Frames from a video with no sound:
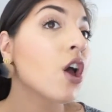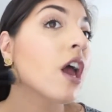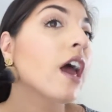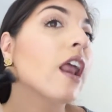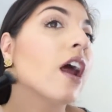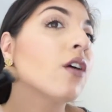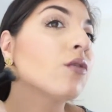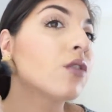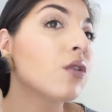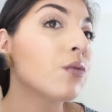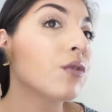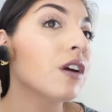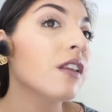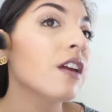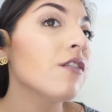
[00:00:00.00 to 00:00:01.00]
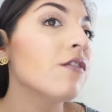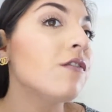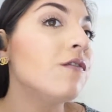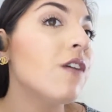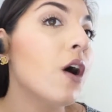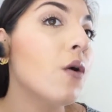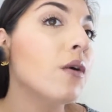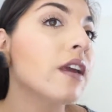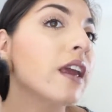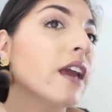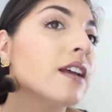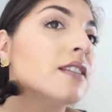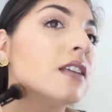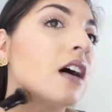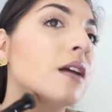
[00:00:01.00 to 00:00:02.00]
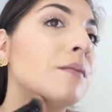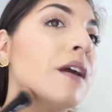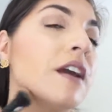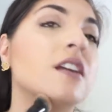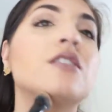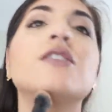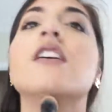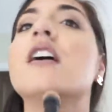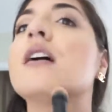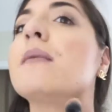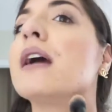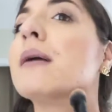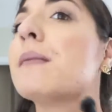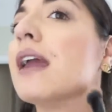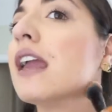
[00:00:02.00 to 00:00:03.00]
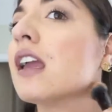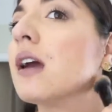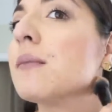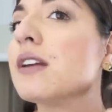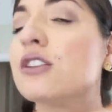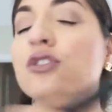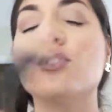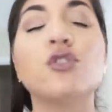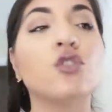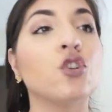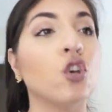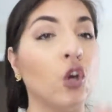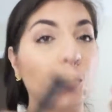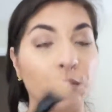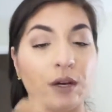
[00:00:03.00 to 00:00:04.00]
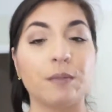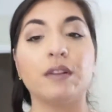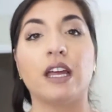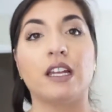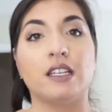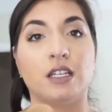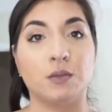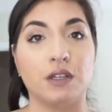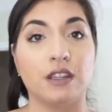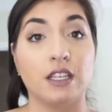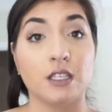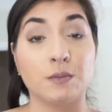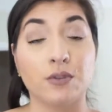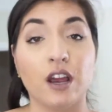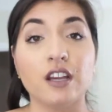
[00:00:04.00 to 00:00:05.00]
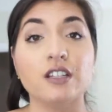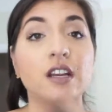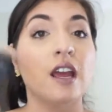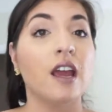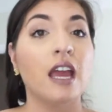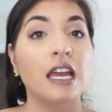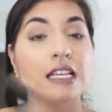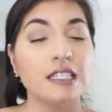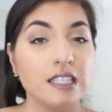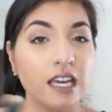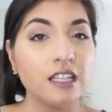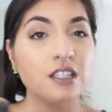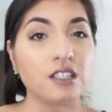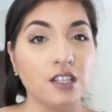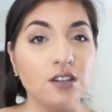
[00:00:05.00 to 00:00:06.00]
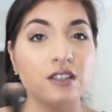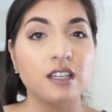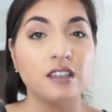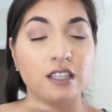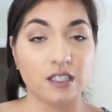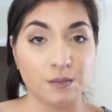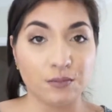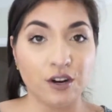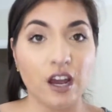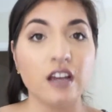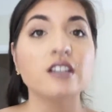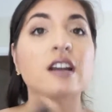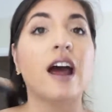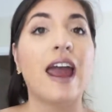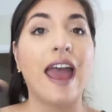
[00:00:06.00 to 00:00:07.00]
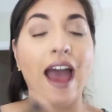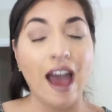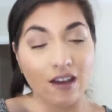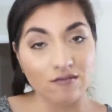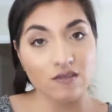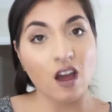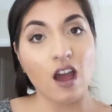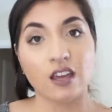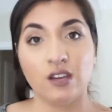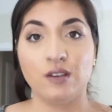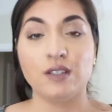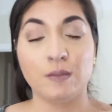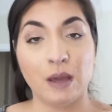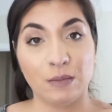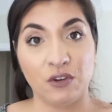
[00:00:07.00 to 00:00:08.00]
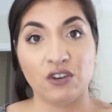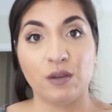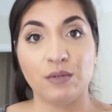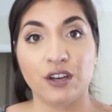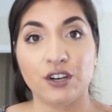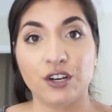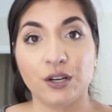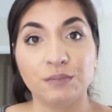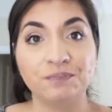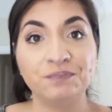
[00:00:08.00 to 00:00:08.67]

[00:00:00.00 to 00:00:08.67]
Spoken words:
and I can really focus on making sure my makeup is super blended with this brush. Since using this brush, I have not used my beauty blender.